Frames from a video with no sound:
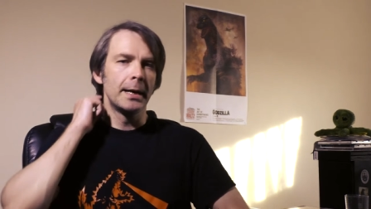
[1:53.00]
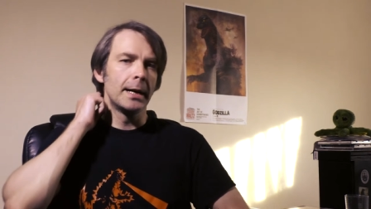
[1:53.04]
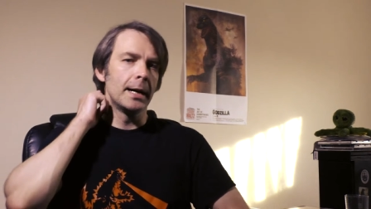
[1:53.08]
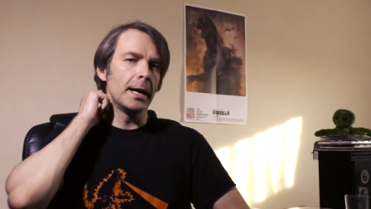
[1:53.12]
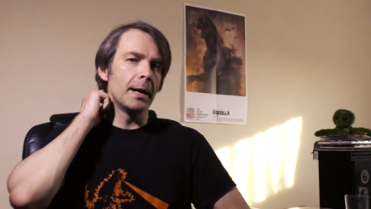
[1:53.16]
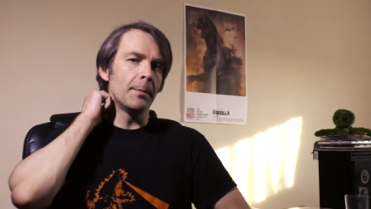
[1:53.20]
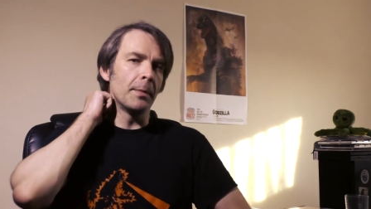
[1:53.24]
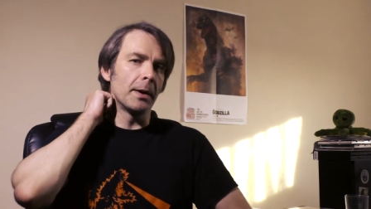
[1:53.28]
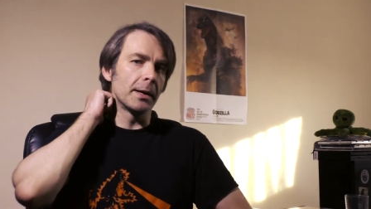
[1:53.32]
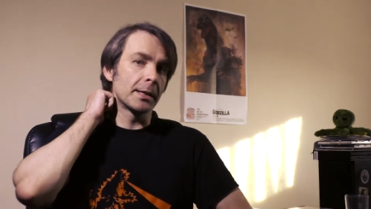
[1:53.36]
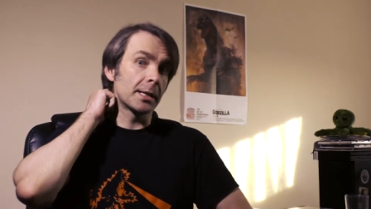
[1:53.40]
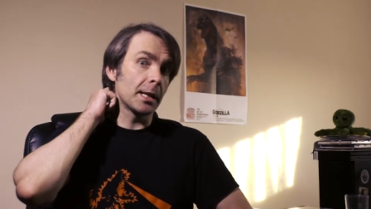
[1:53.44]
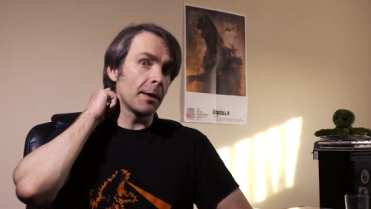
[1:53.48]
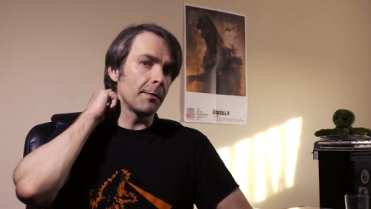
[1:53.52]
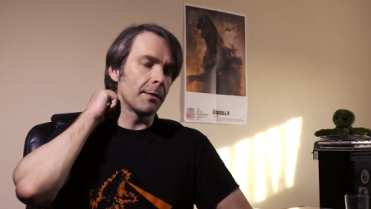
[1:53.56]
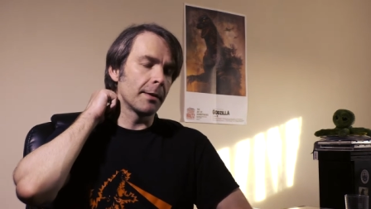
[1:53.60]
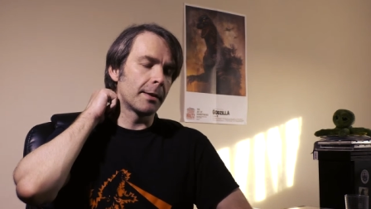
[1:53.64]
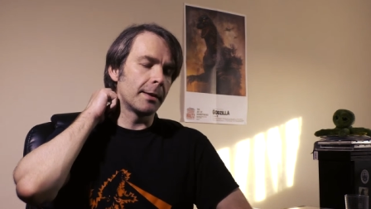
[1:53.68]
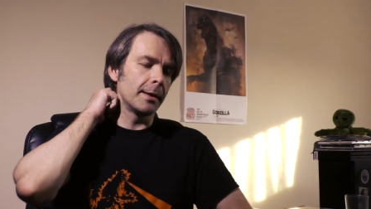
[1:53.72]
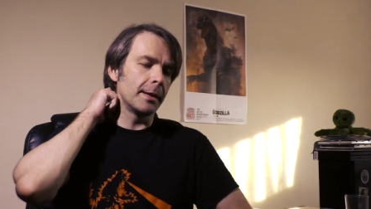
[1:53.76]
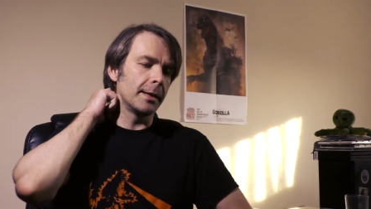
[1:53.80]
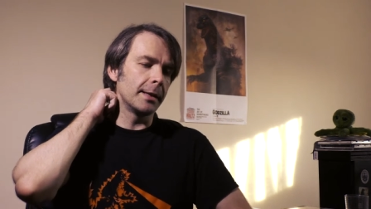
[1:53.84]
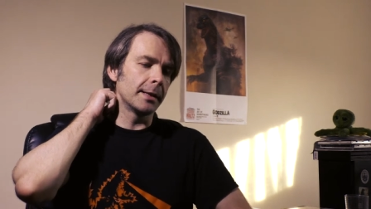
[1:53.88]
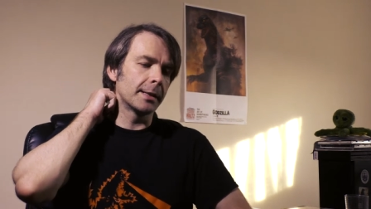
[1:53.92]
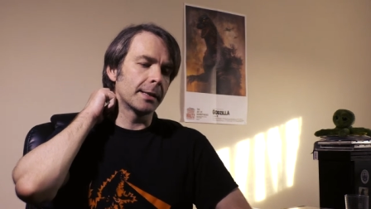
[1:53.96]
amongst other
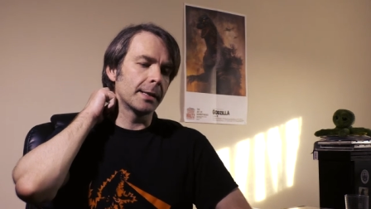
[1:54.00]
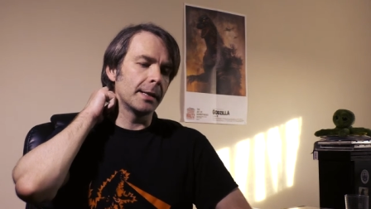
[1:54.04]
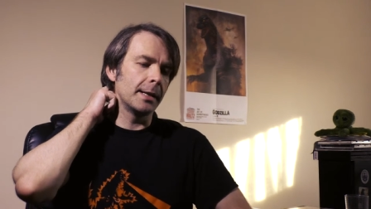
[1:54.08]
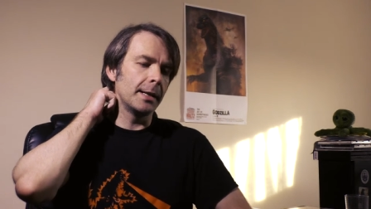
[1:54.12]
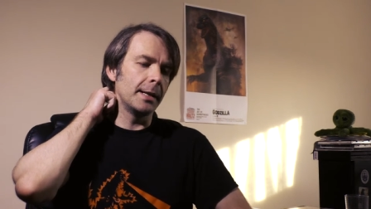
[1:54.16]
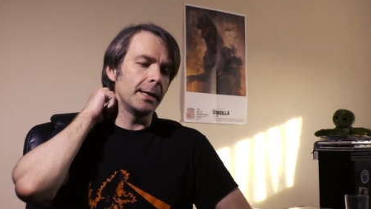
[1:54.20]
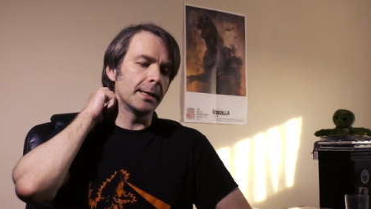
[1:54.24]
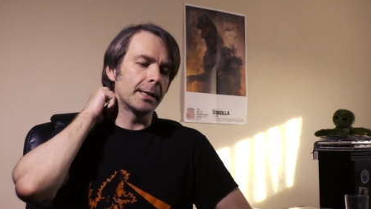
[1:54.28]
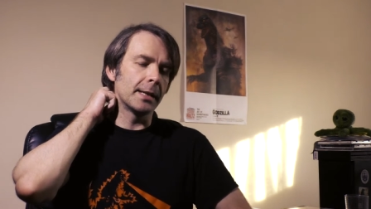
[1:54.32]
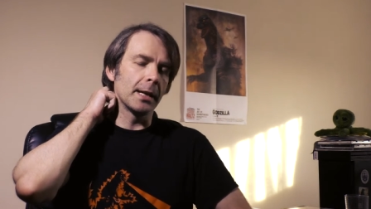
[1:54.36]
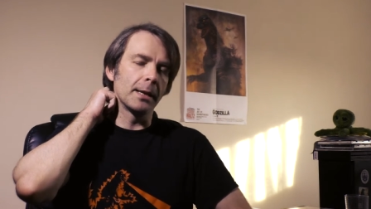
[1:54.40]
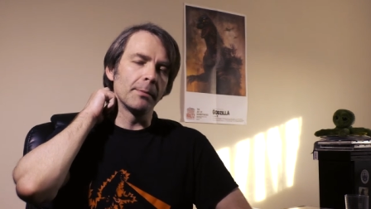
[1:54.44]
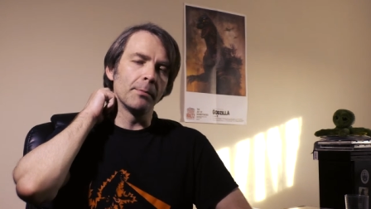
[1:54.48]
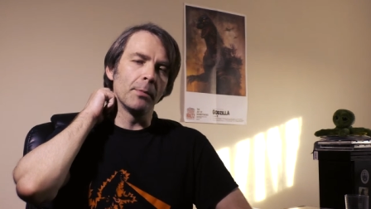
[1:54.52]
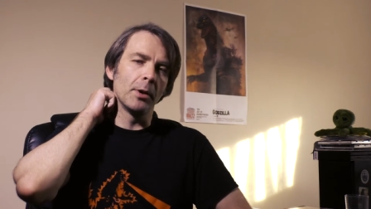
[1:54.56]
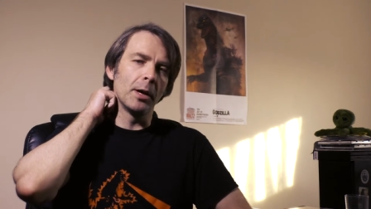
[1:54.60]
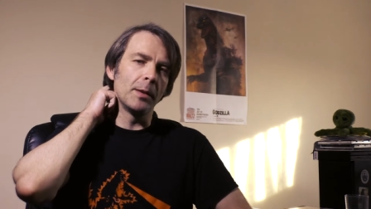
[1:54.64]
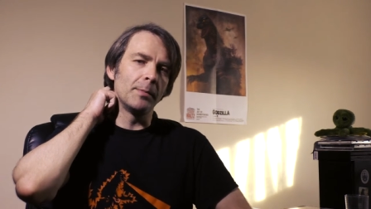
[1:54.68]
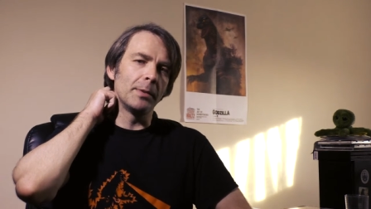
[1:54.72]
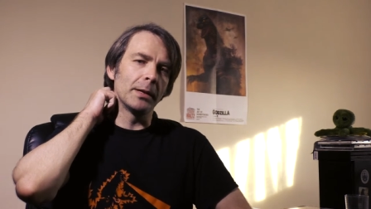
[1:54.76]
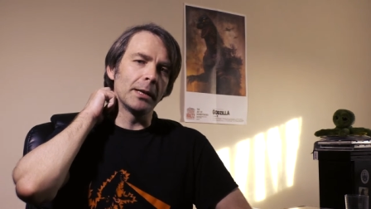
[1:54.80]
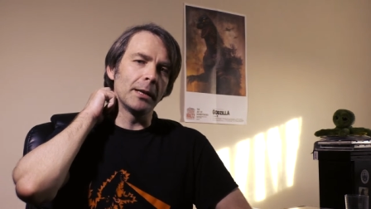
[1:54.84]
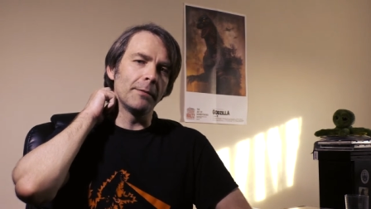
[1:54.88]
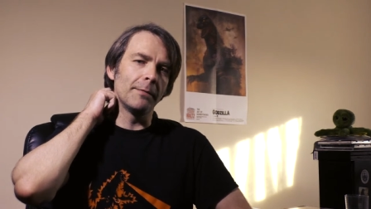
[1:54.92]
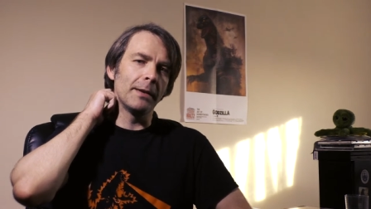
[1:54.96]
things, he's done My
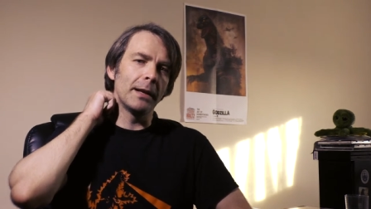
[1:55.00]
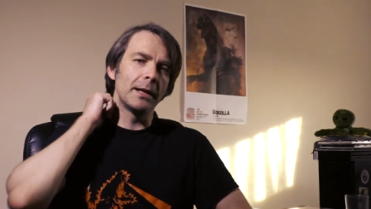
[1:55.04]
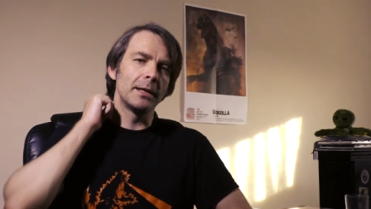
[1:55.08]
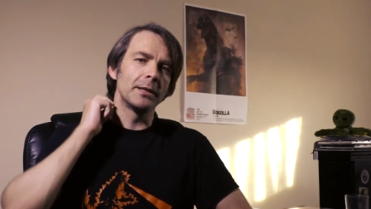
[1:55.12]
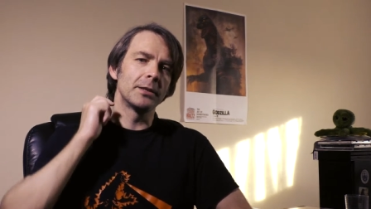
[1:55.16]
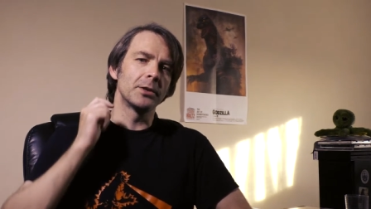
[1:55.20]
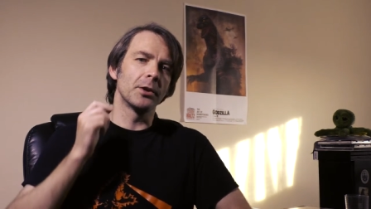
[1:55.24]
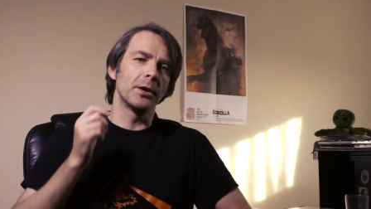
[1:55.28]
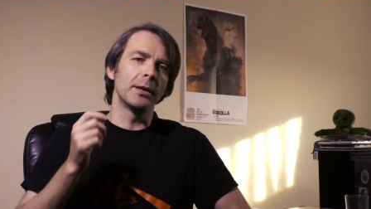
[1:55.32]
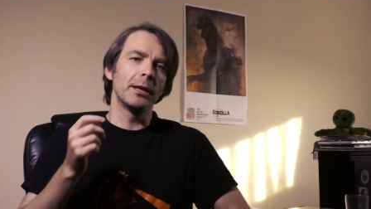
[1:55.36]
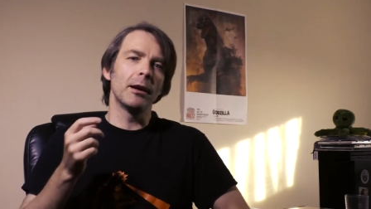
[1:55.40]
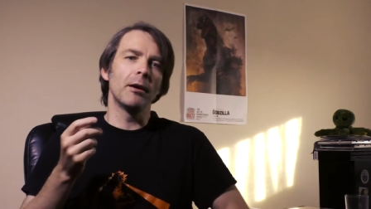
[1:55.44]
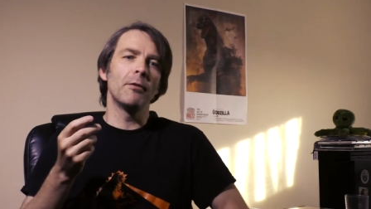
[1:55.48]
Bloody Valentine.